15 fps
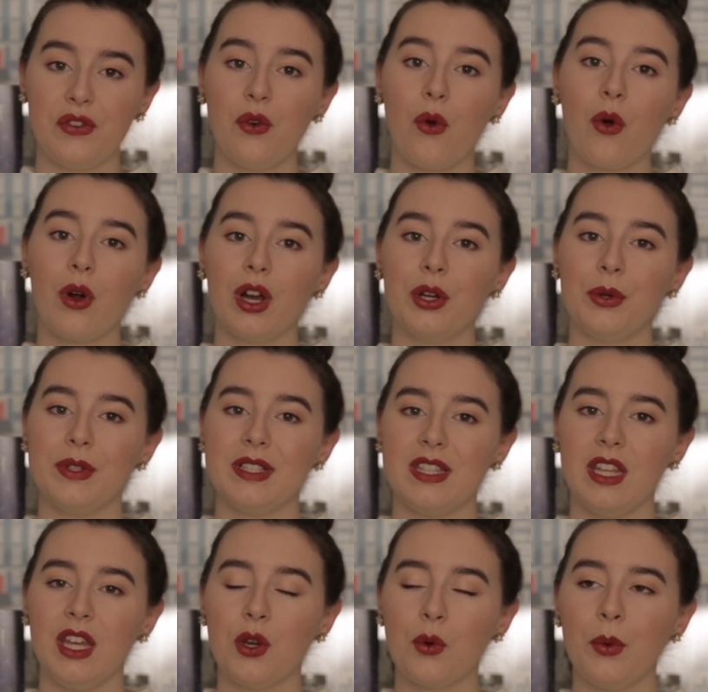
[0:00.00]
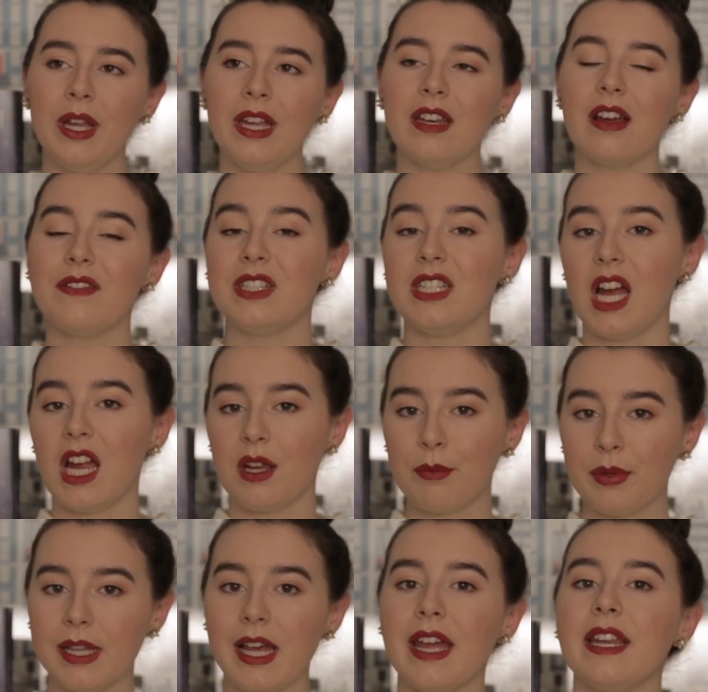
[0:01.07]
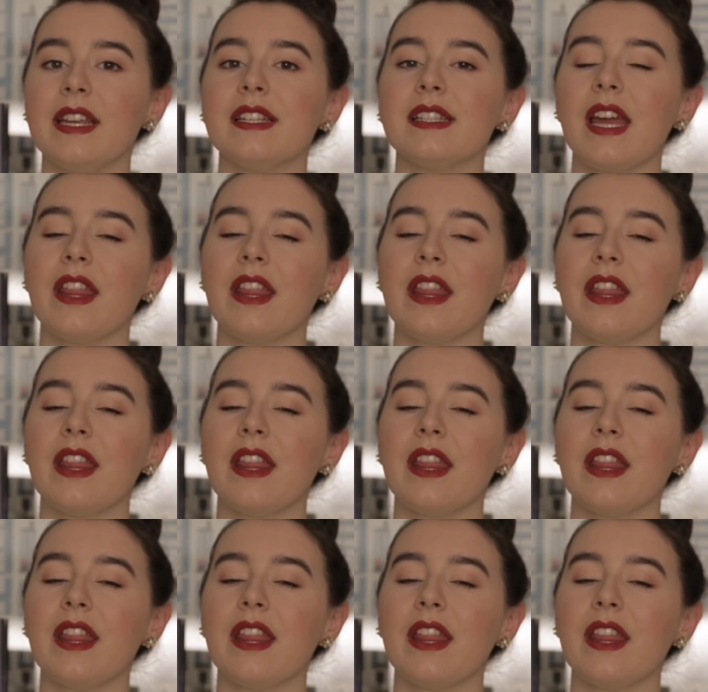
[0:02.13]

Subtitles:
Noir, who is the queen of a dying planet.